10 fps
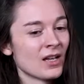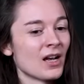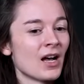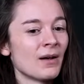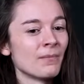
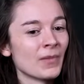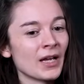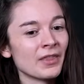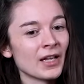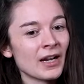
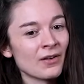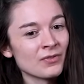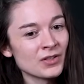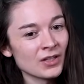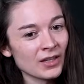And then
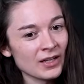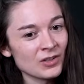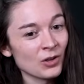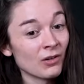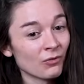after this,
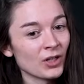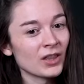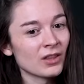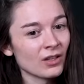you can read